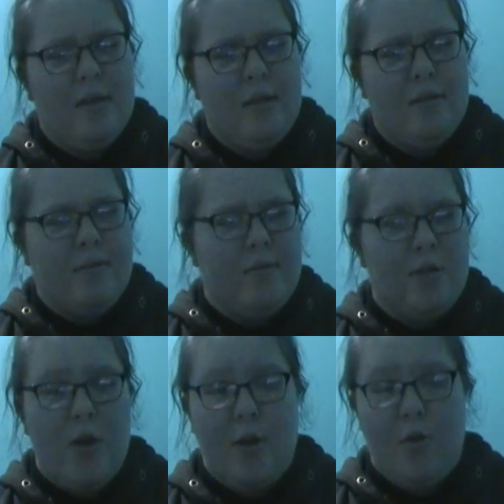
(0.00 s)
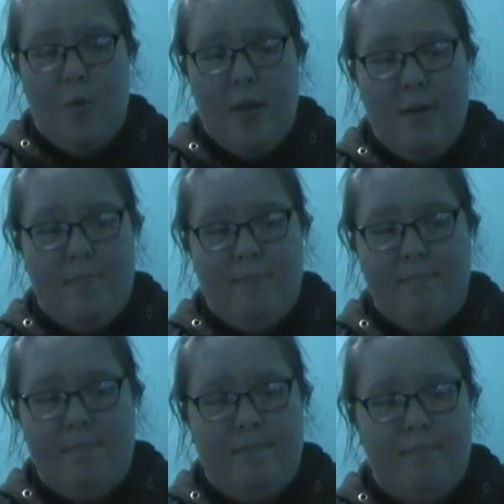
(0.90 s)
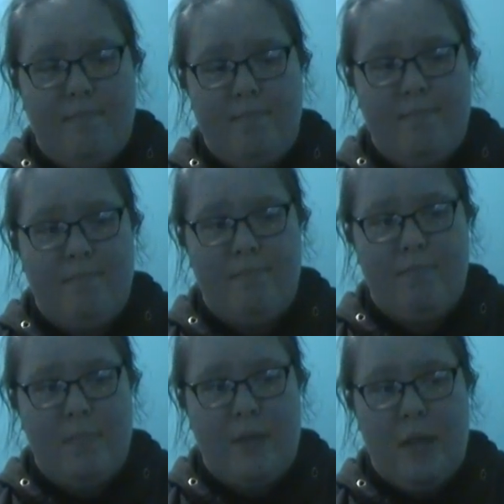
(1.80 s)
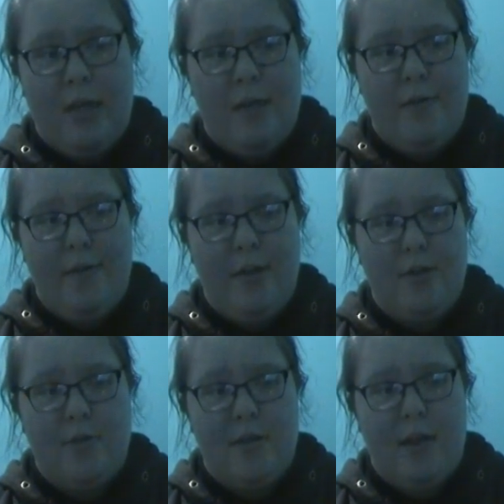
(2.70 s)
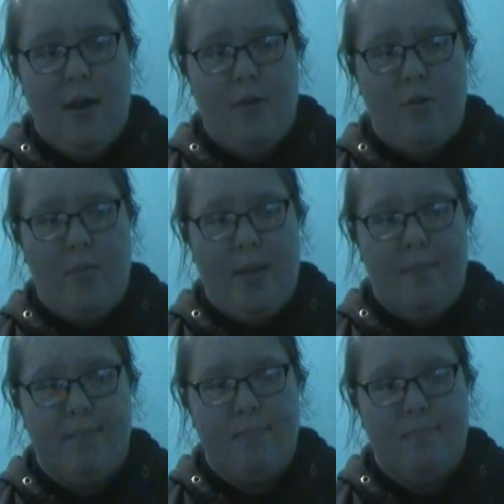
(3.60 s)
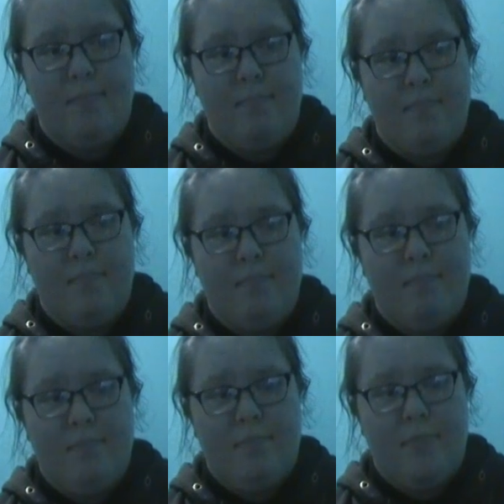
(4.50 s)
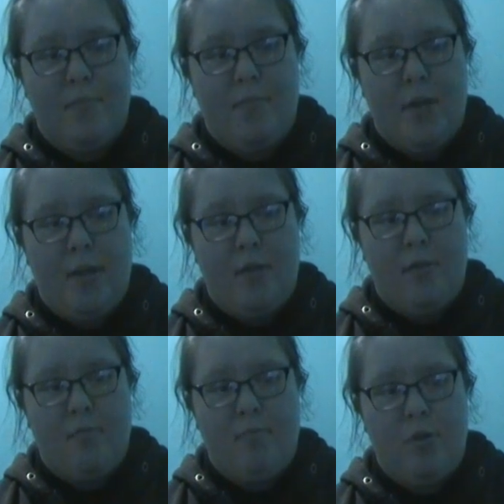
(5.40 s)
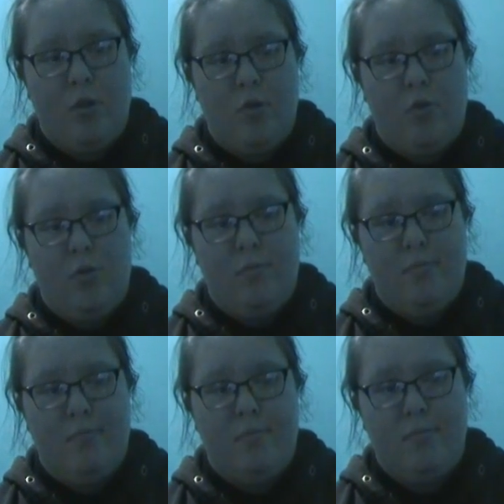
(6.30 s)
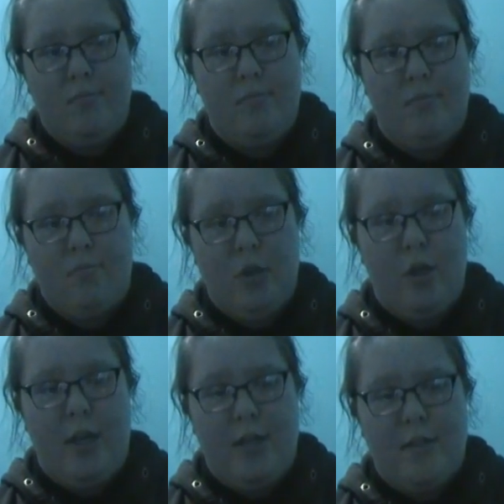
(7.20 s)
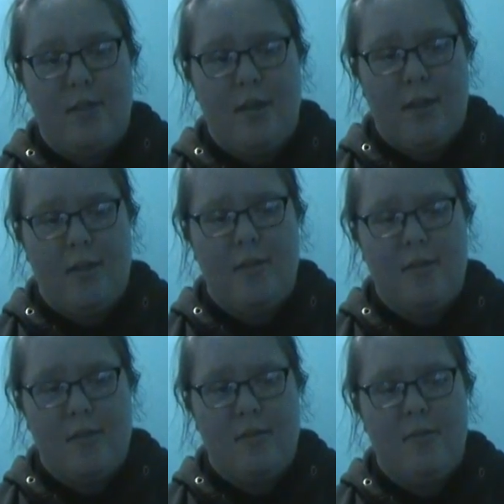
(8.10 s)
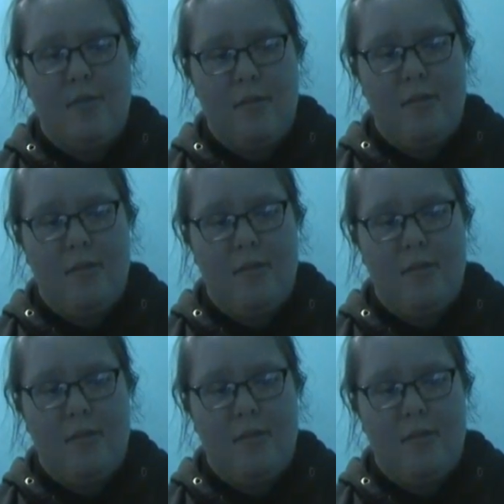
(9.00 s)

And the Dragon Queen, not a very interesting character to me. I'm like, cool. You're nice, I guess.